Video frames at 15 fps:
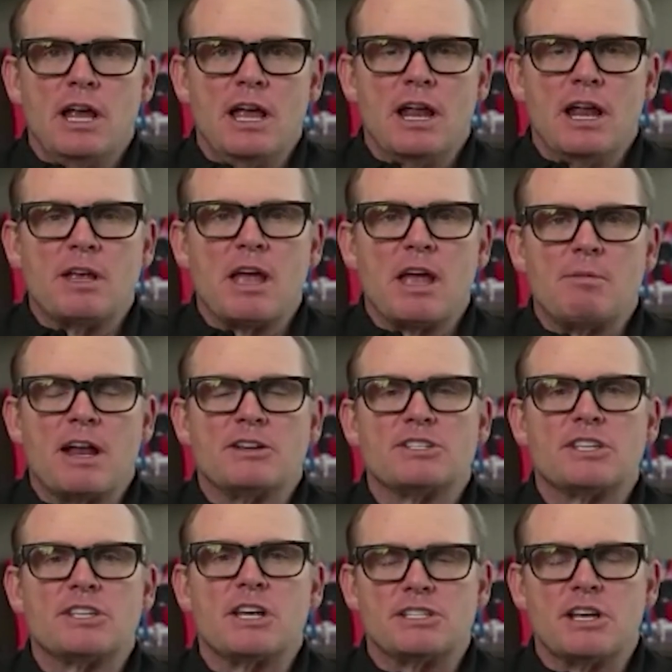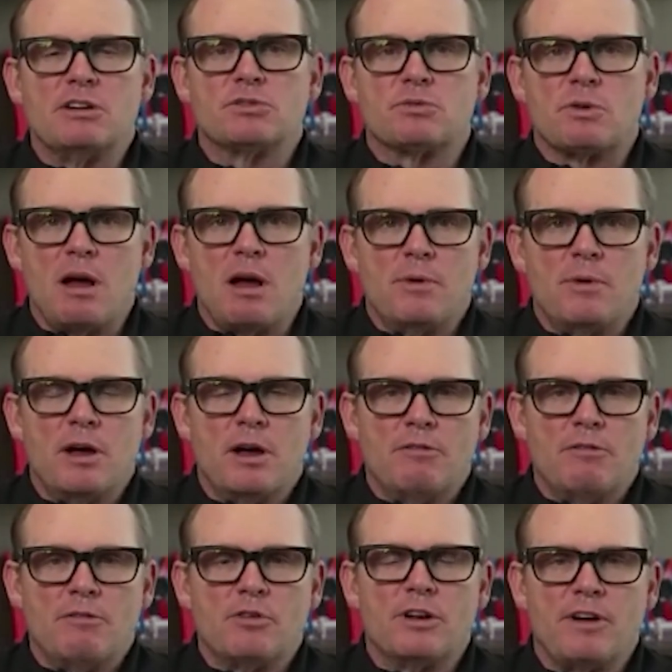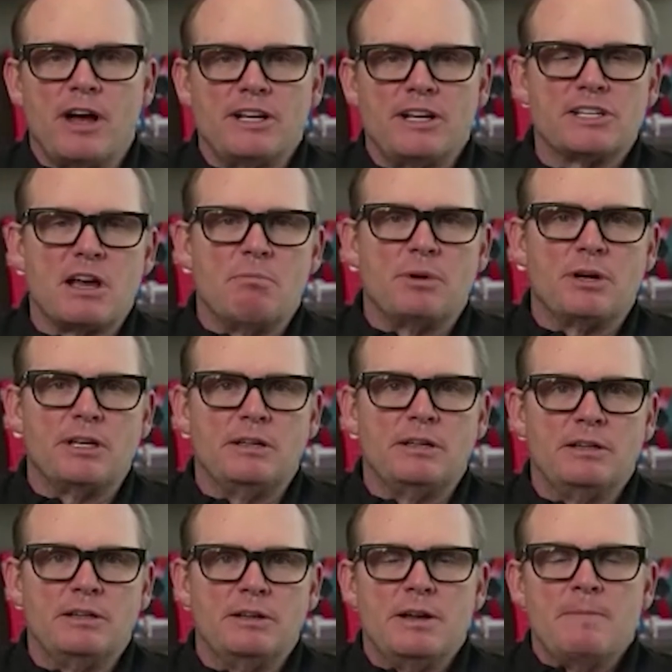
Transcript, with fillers: and i became an outside sales rep uh, for a device company